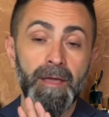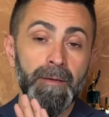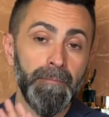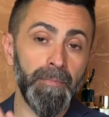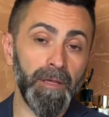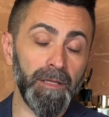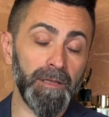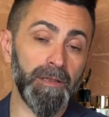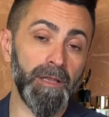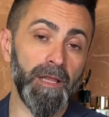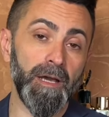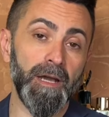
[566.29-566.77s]

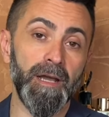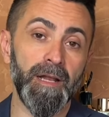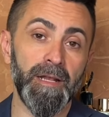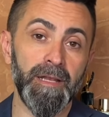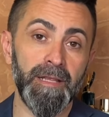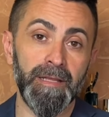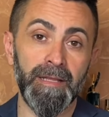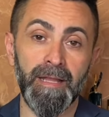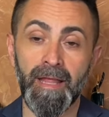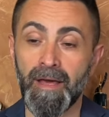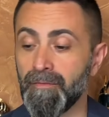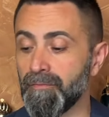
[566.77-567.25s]
but
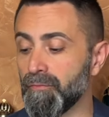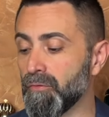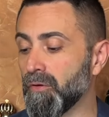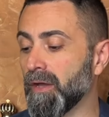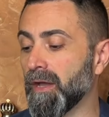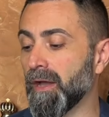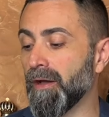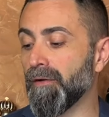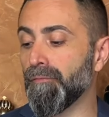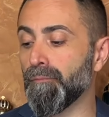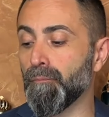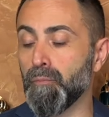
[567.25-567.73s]
luckily enough we
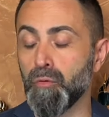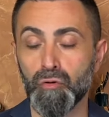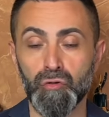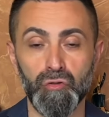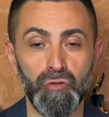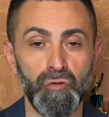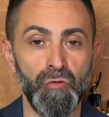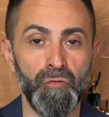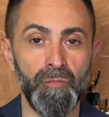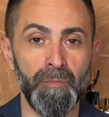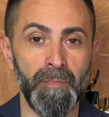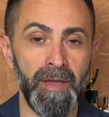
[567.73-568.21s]
have
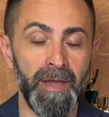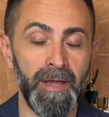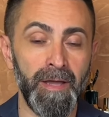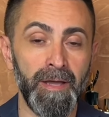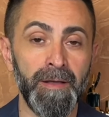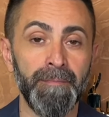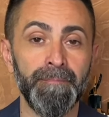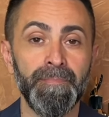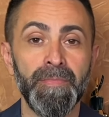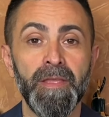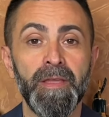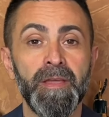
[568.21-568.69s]
Posh
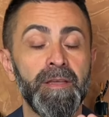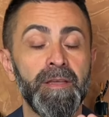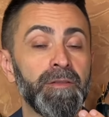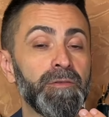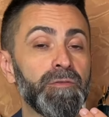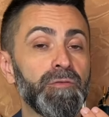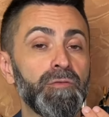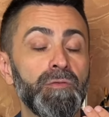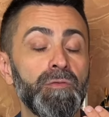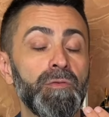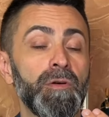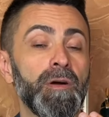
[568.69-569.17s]
Omega
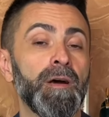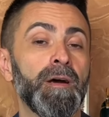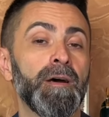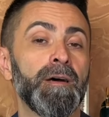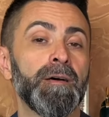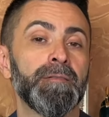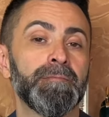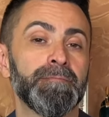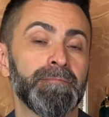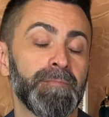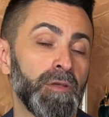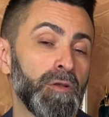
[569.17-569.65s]
to,
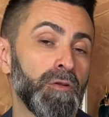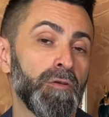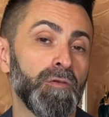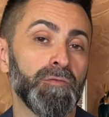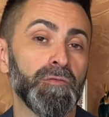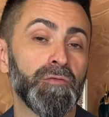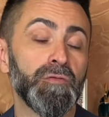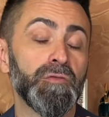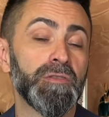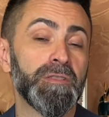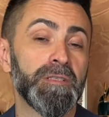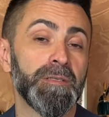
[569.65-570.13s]
uh, you know,
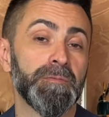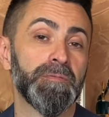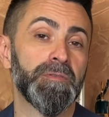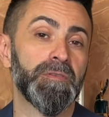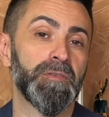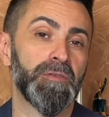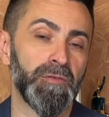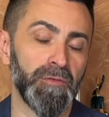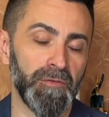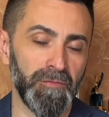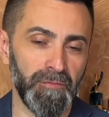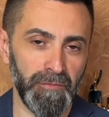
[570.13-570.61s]
to
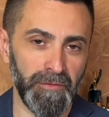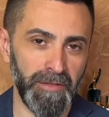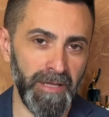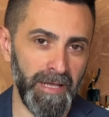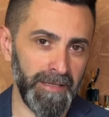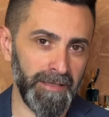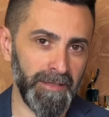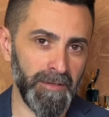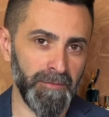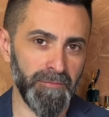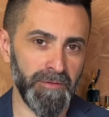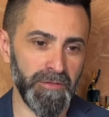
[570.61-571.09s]
substitute for
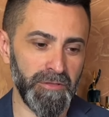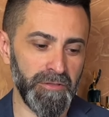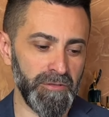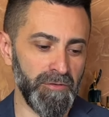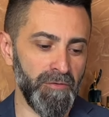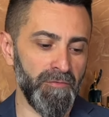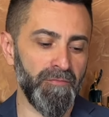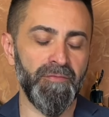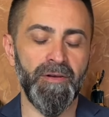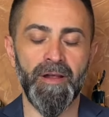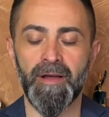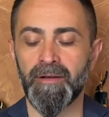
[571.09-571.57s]
that
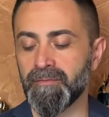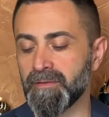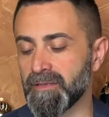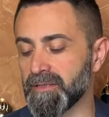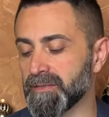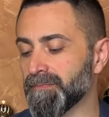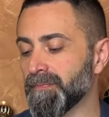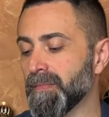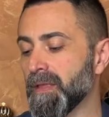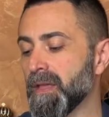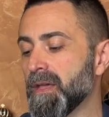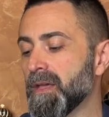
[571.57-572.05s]
original fragrance